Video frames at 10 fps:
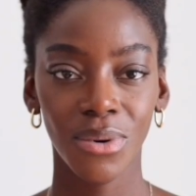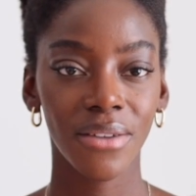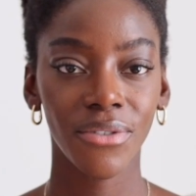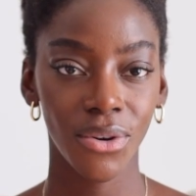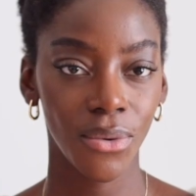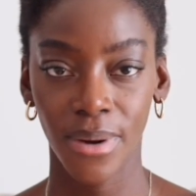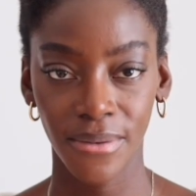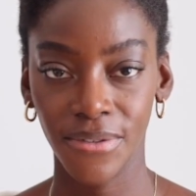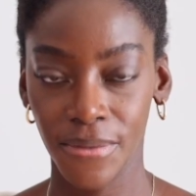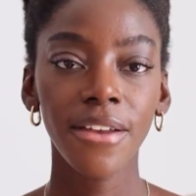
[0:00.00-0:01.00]
whoever you're
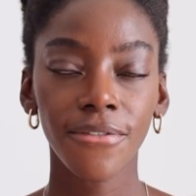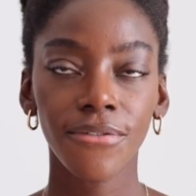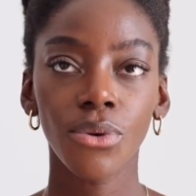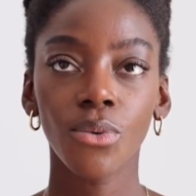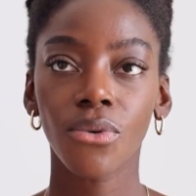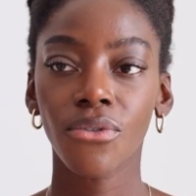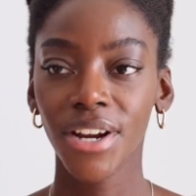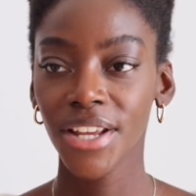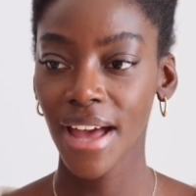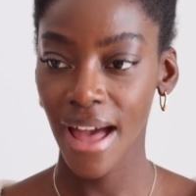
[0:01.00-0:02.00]
with. If you
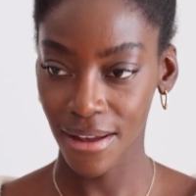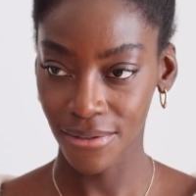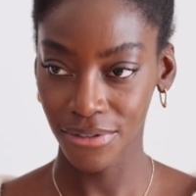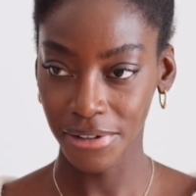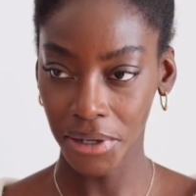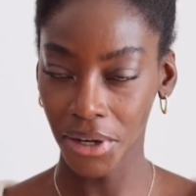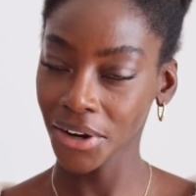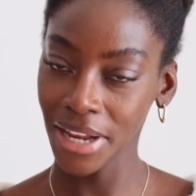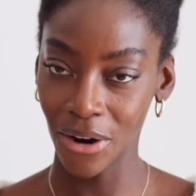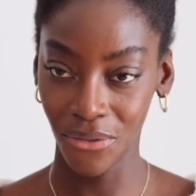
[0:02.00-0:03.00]
already have an
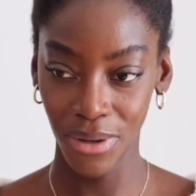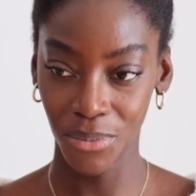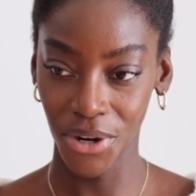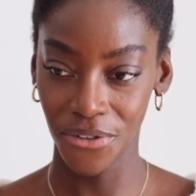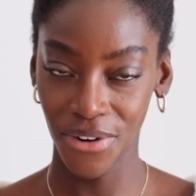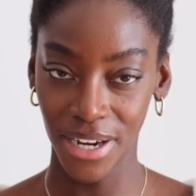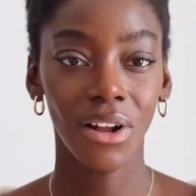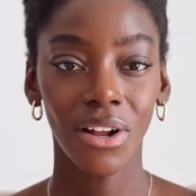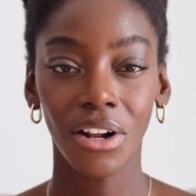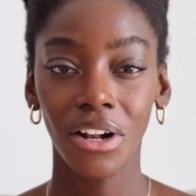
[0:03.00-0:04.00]
unhealthy
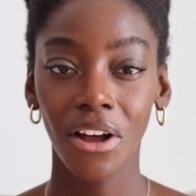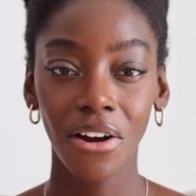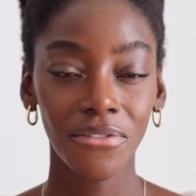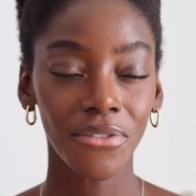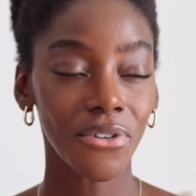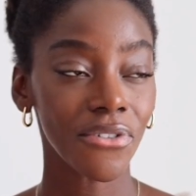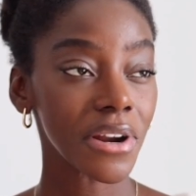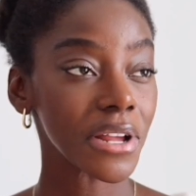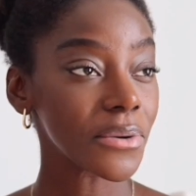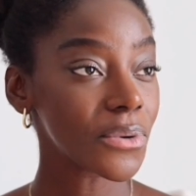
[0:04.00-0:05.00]
boyfriend, love
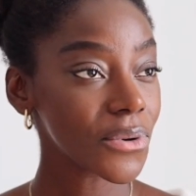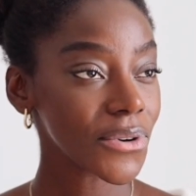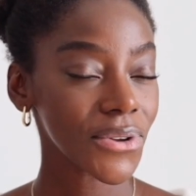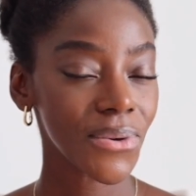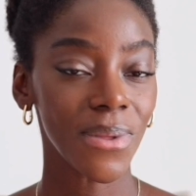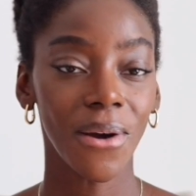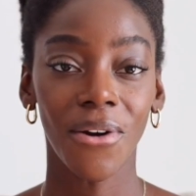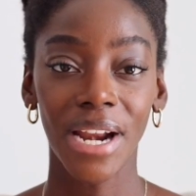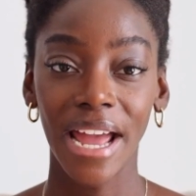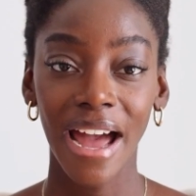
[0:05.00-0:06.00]
already caught you, they
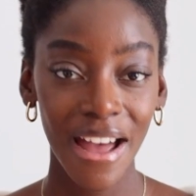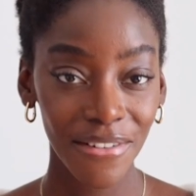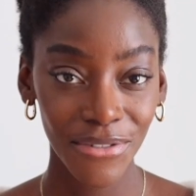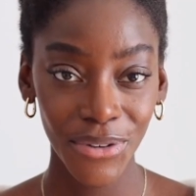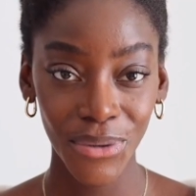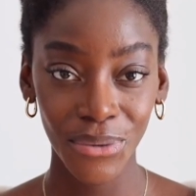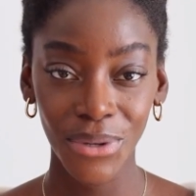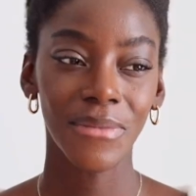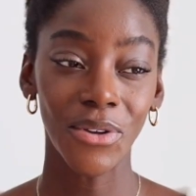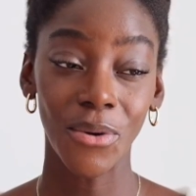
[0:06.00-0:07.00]
already have
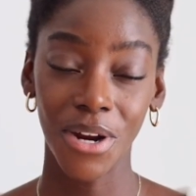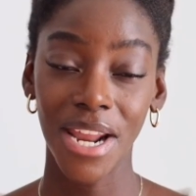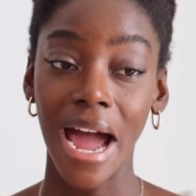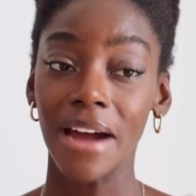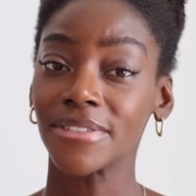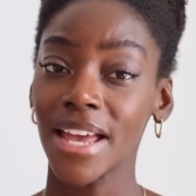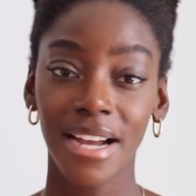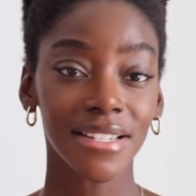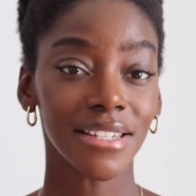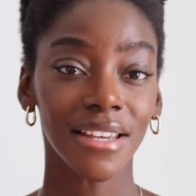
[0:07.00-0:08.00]
you, you're gonna have to
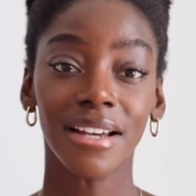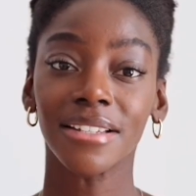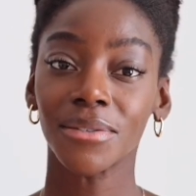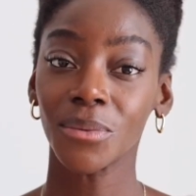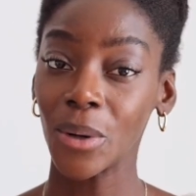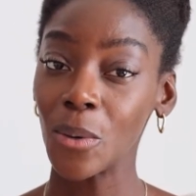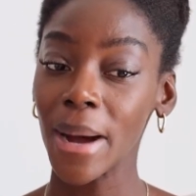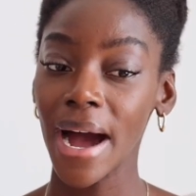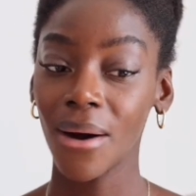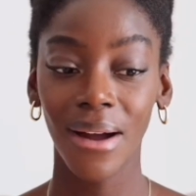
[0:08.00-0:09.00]
exercise
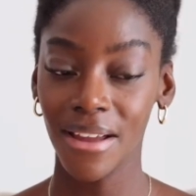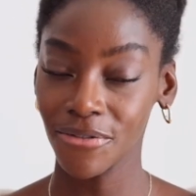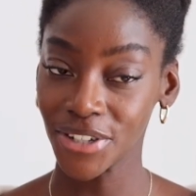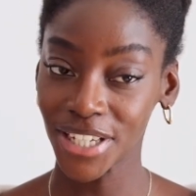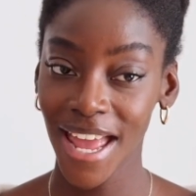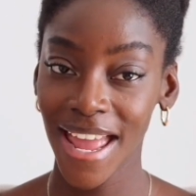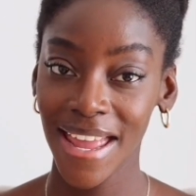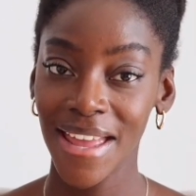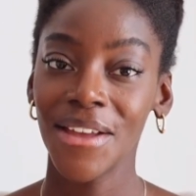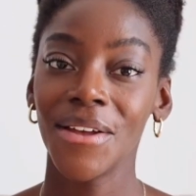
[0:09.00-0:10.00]
willpower every
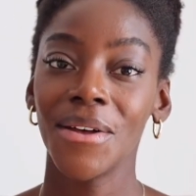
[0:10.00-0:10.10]
day.